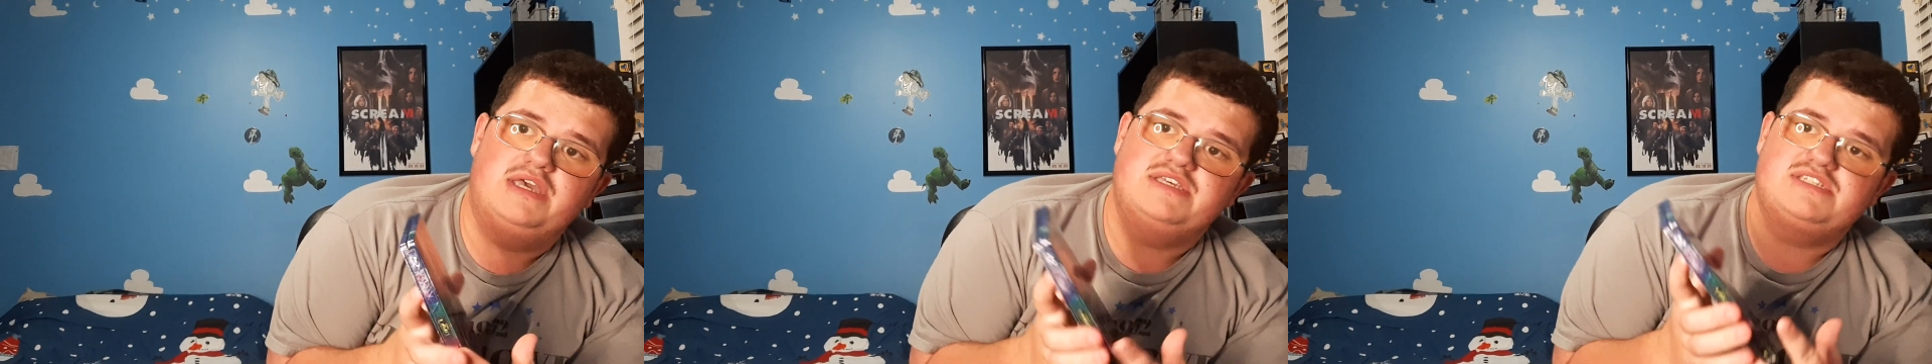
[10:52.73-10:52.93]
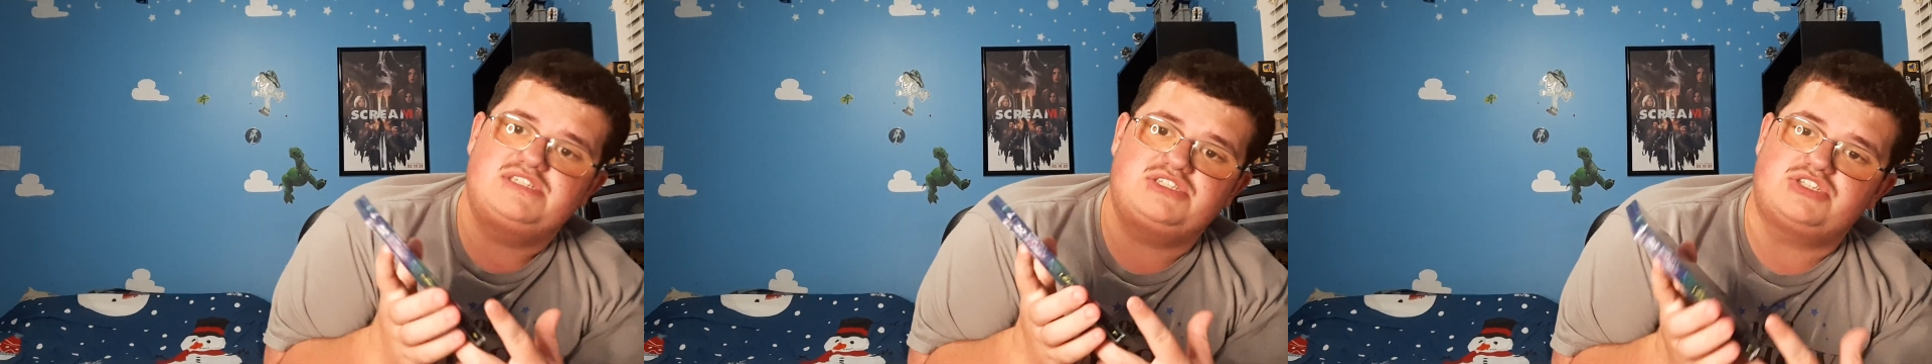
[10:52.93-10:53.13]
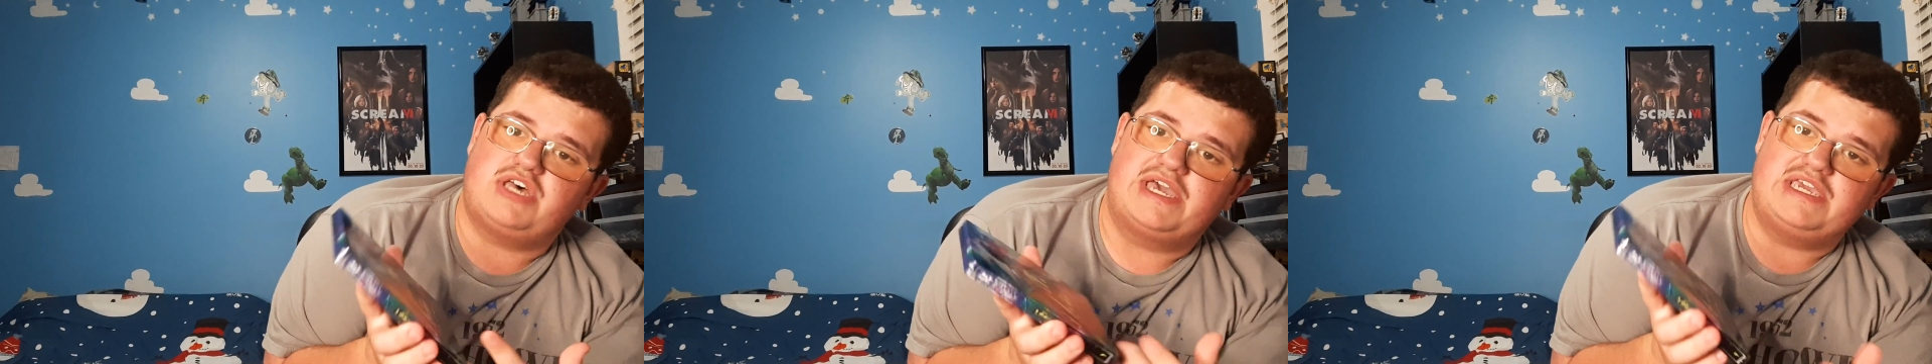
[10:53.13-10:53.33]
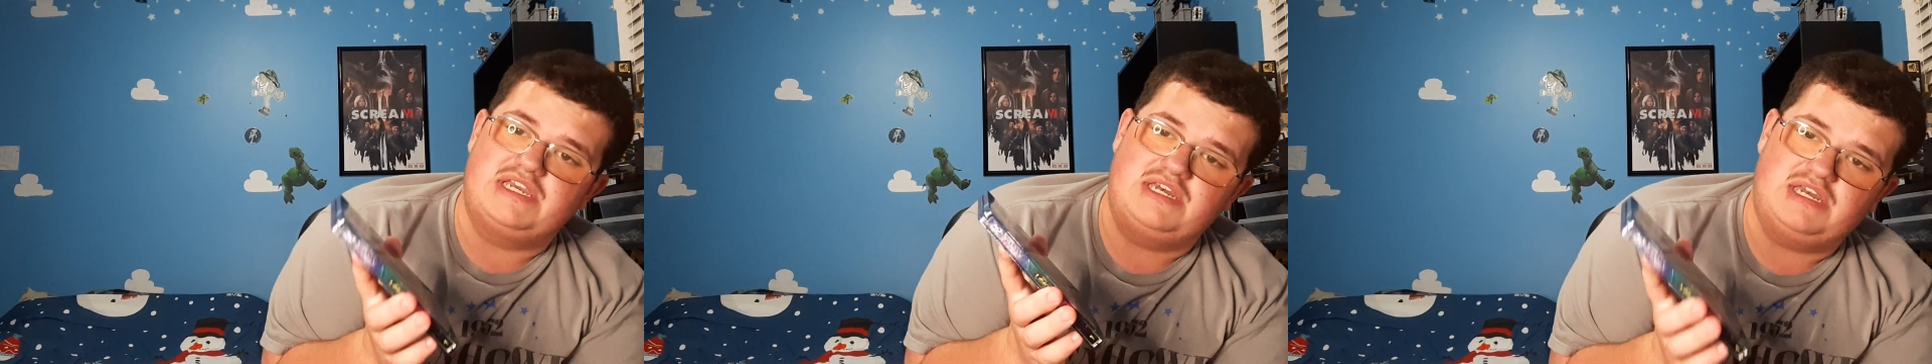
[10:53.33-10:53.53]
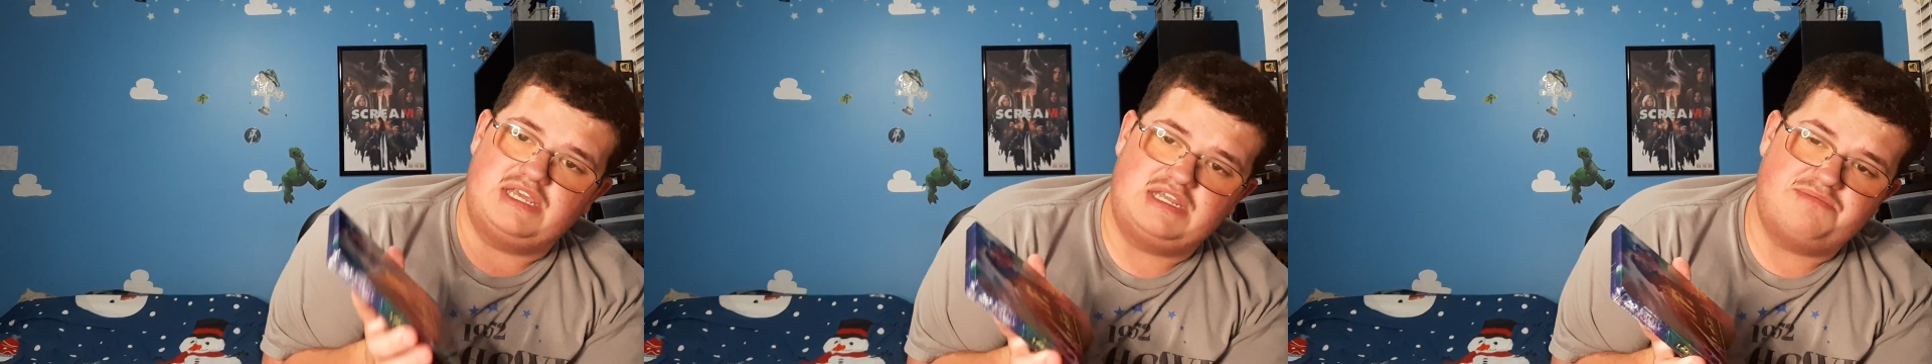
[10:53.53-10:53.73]
slight
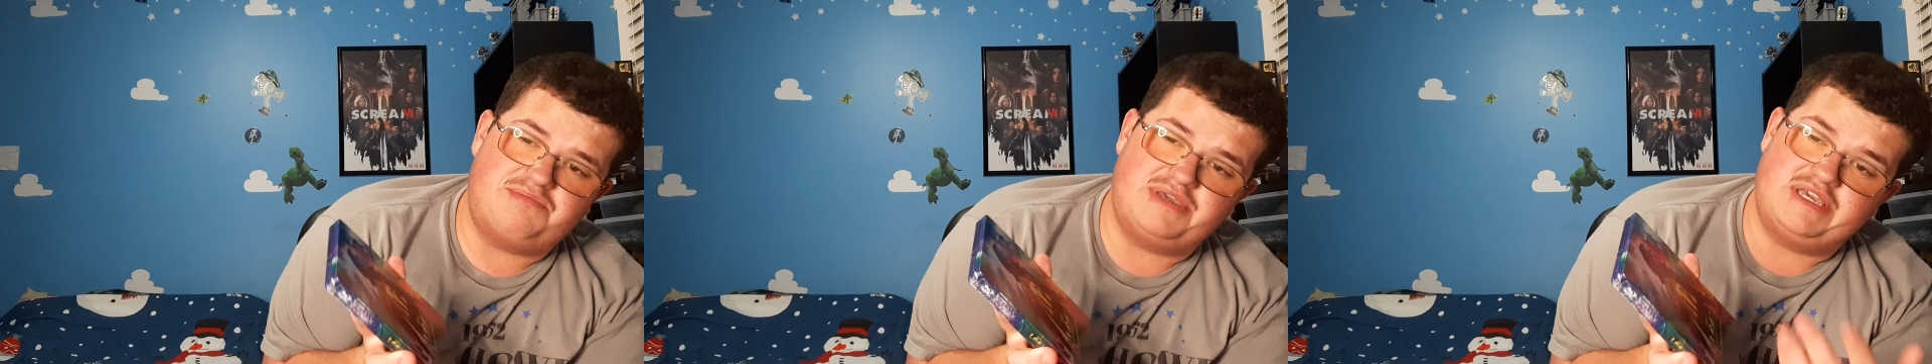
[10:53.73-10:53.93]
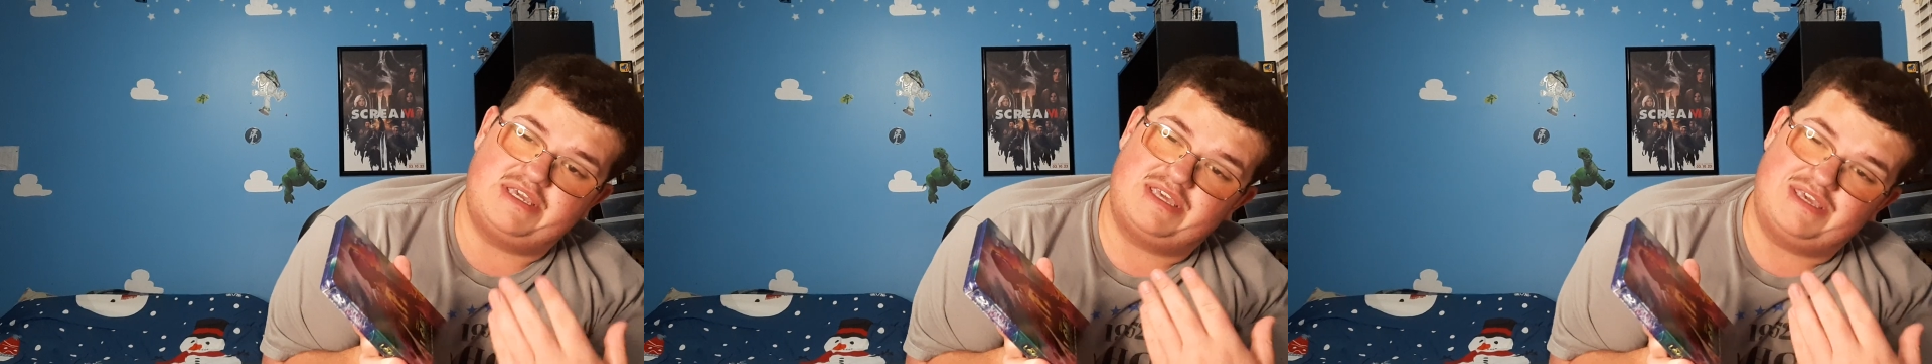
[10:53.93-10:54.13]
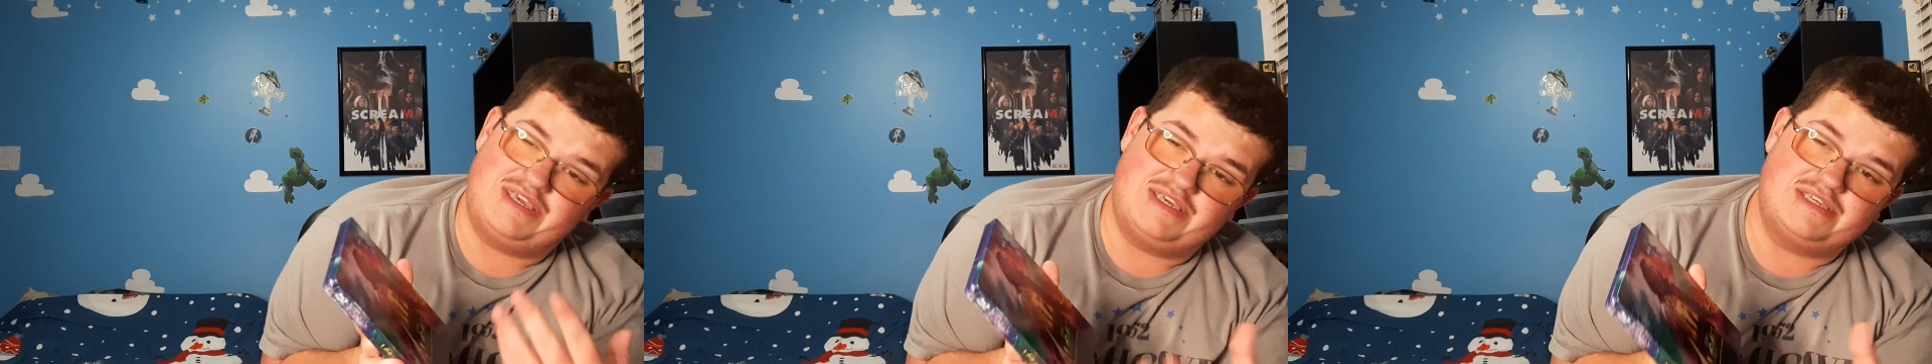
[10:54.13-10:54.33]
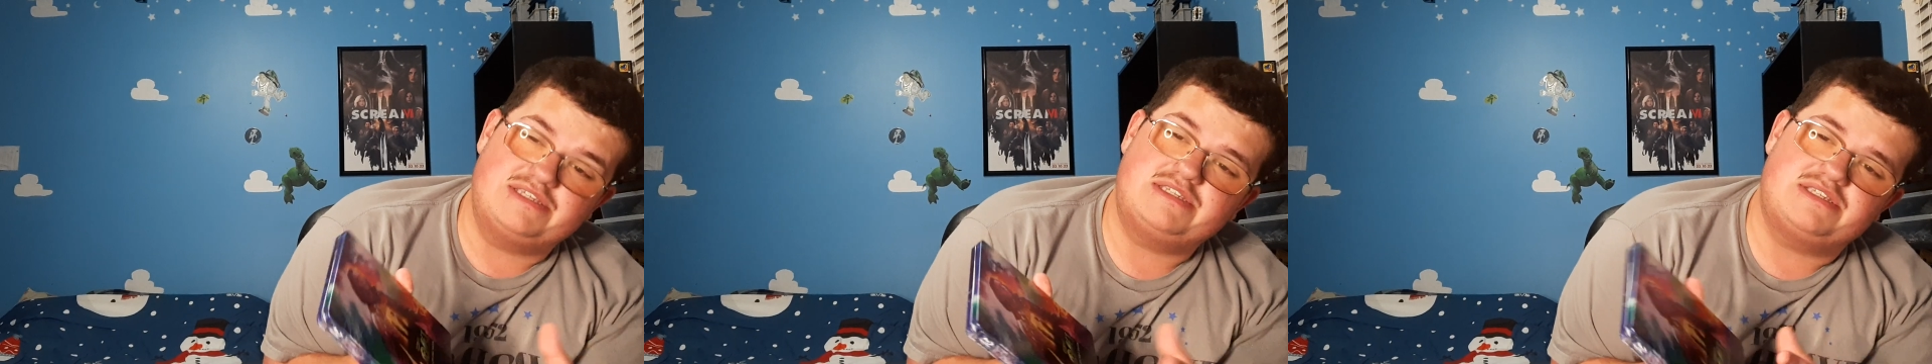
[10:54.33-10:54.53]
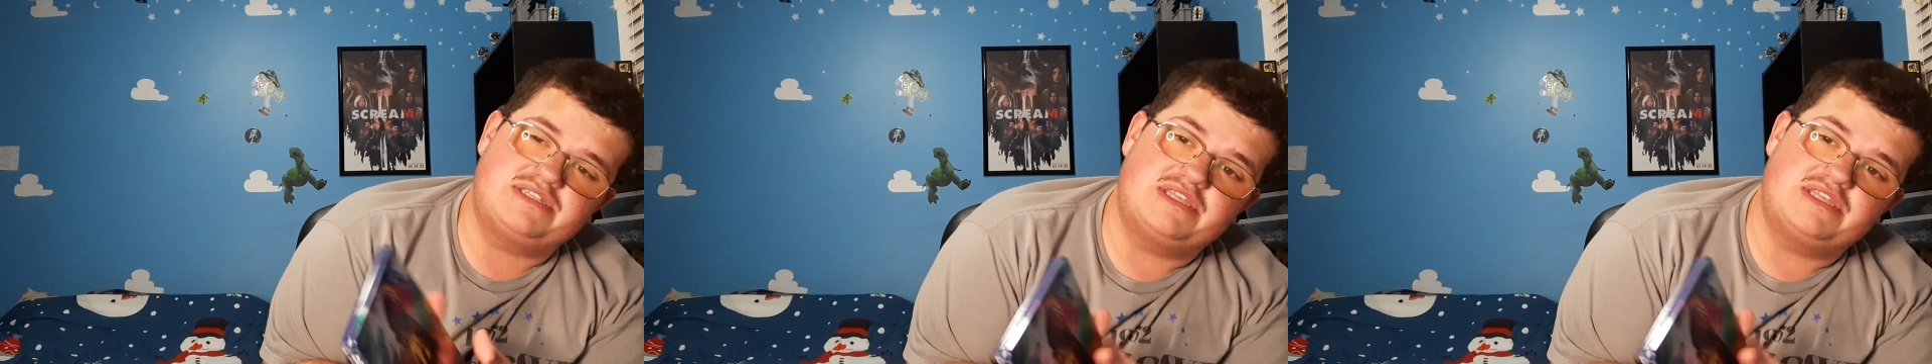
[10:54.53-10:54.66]
nitpick is